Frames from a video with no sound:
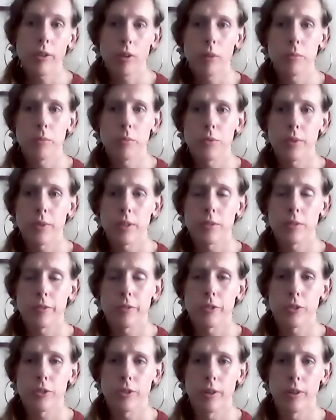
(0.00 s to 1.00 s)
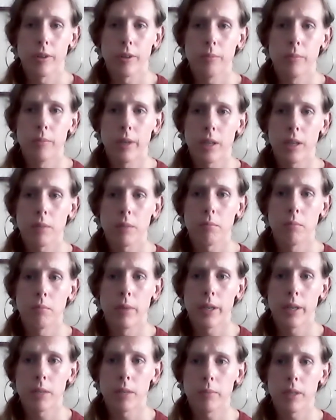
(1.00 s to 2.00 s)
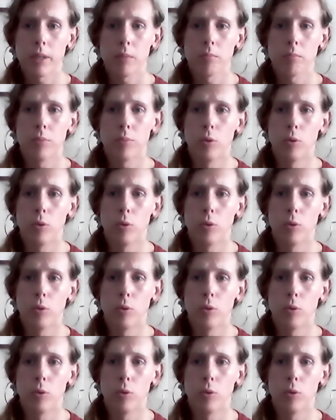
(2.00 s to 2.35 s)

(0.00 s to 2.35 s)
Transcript: arms race for sure. Money being